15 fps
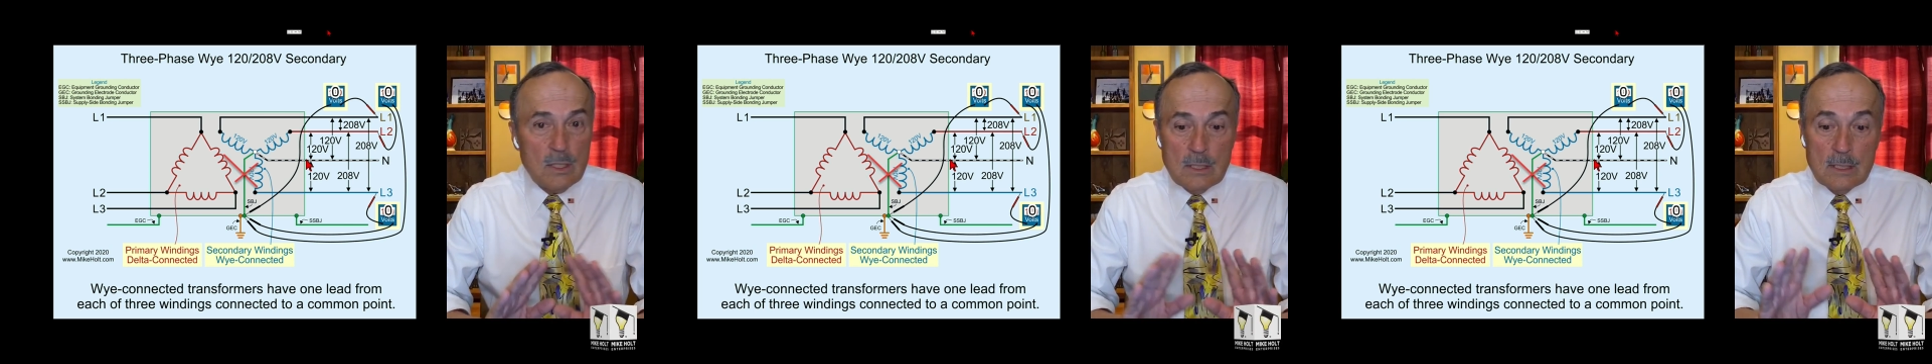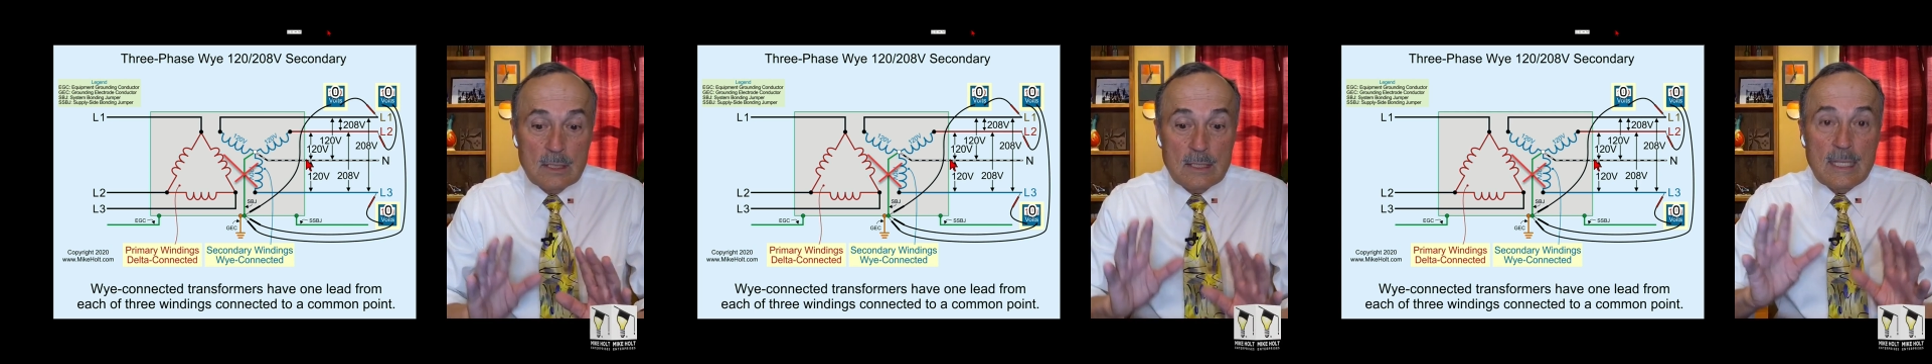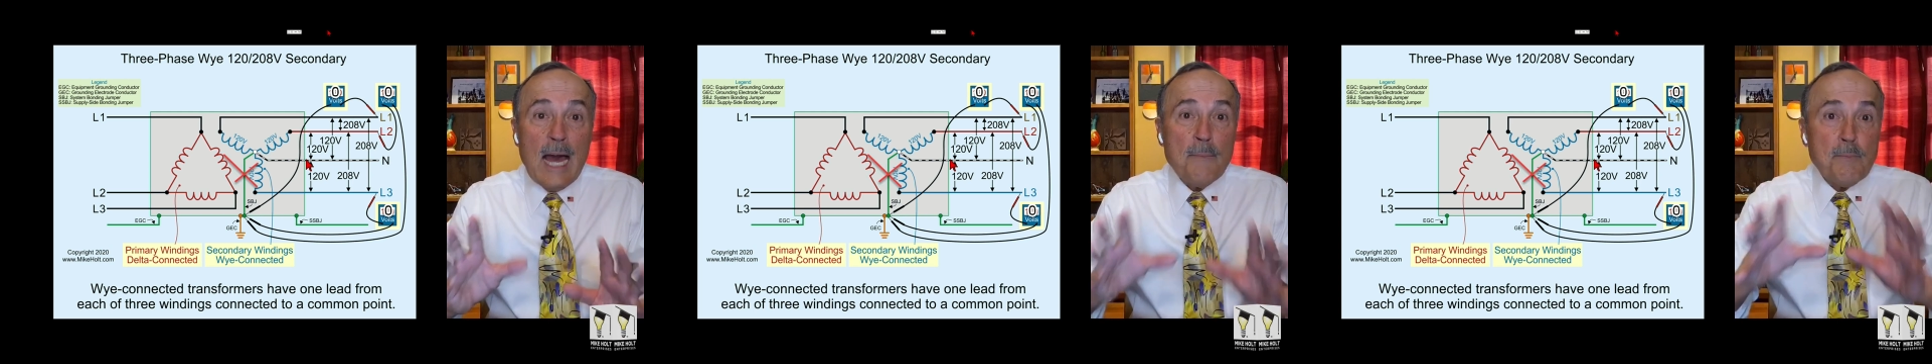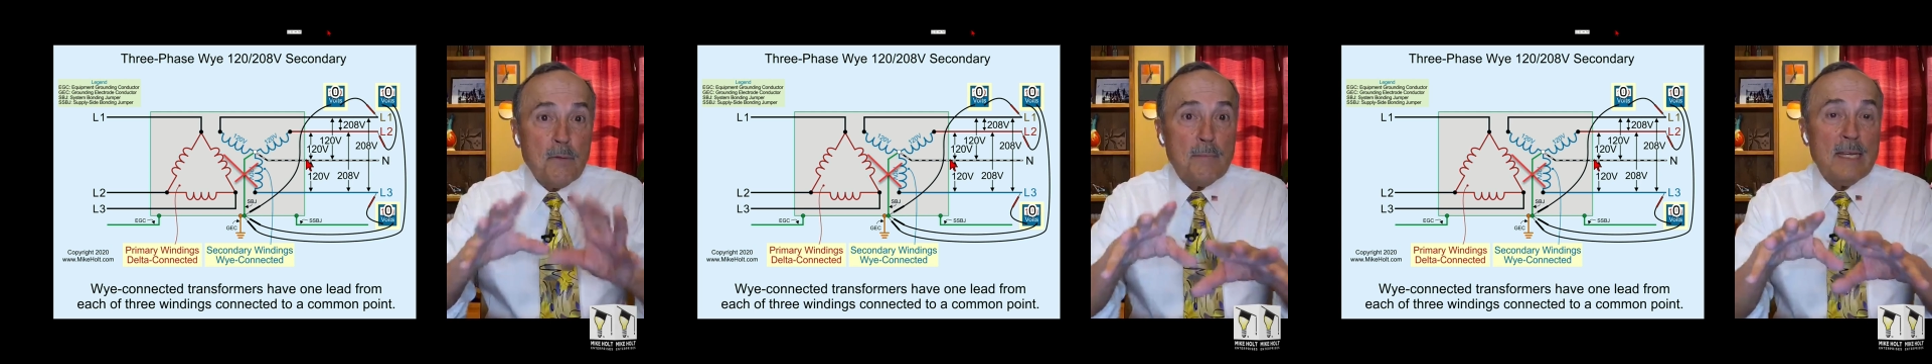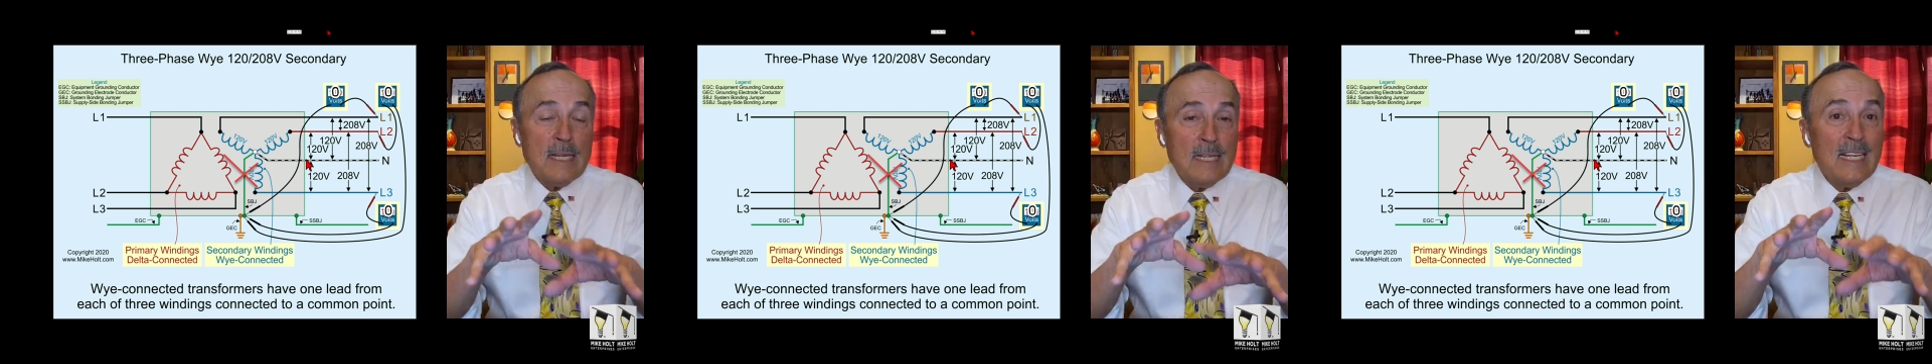which is not
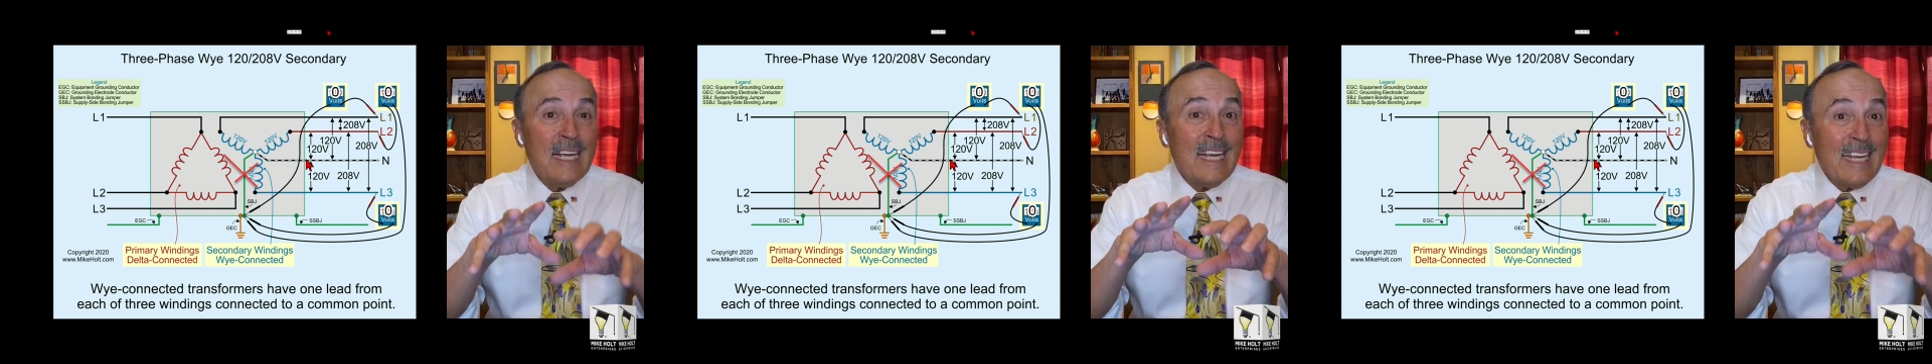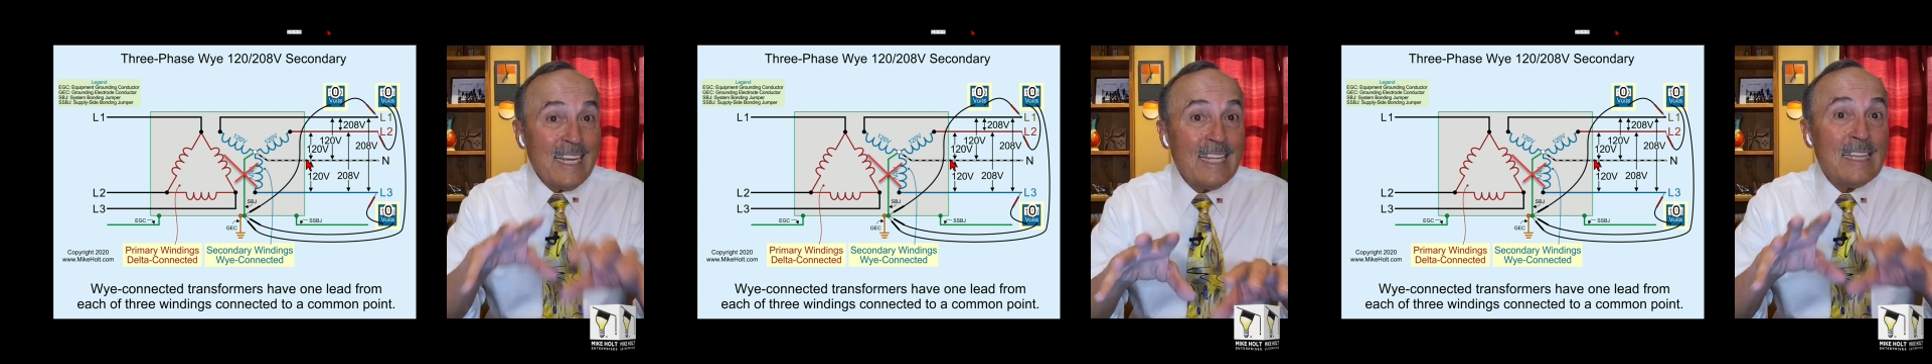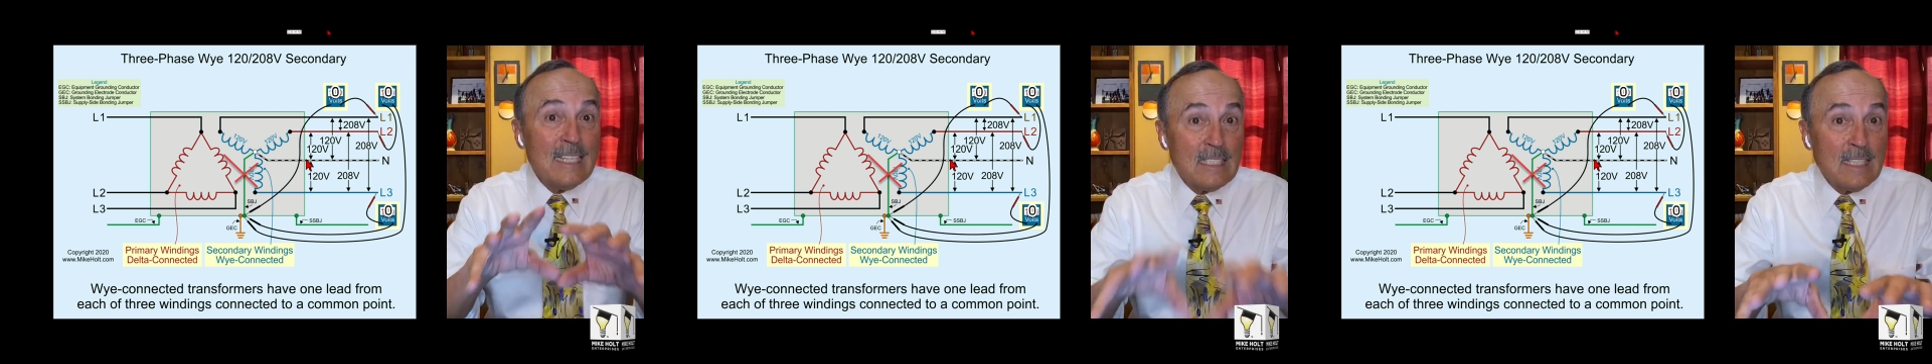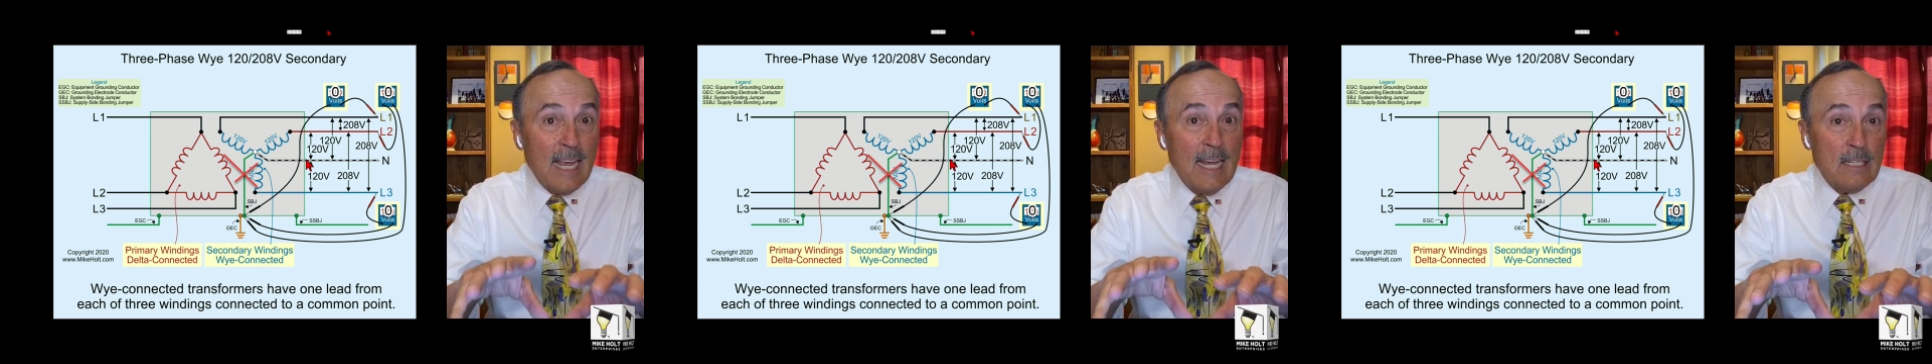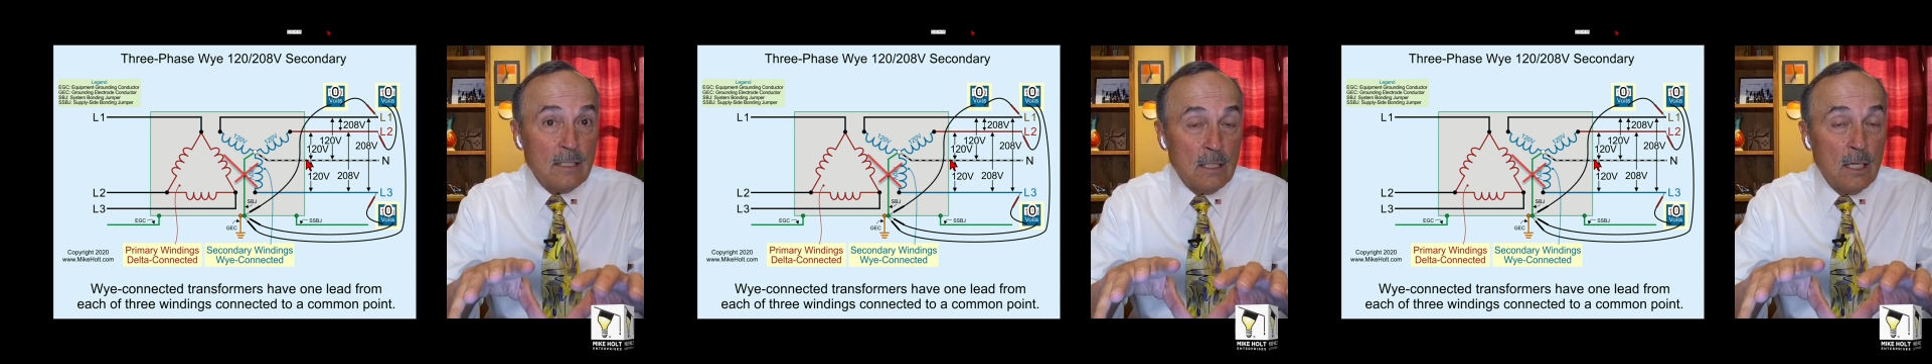permitted in this
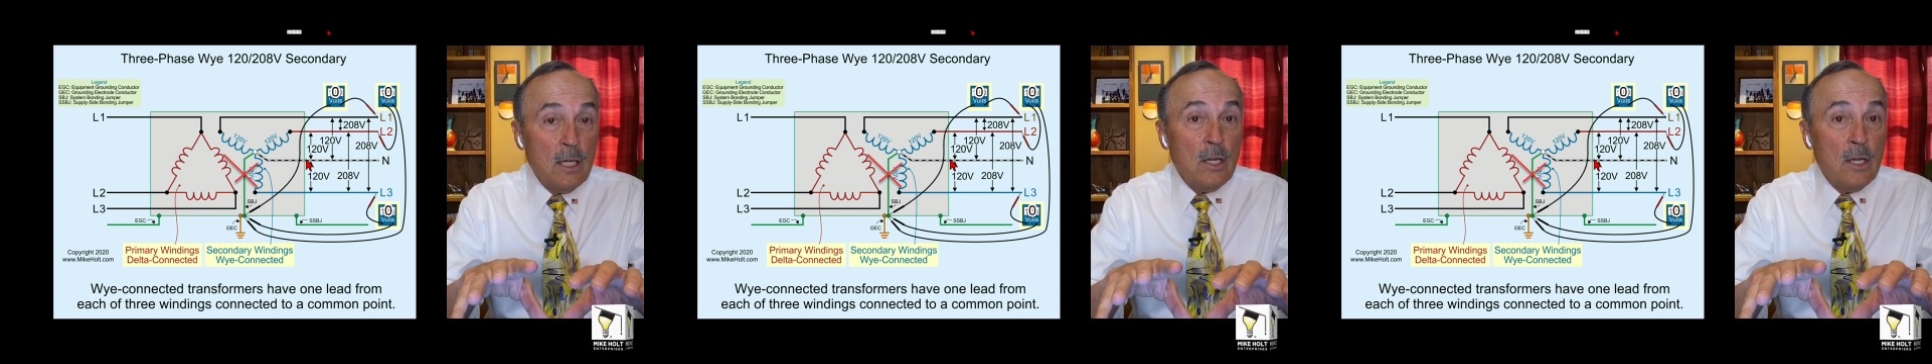case.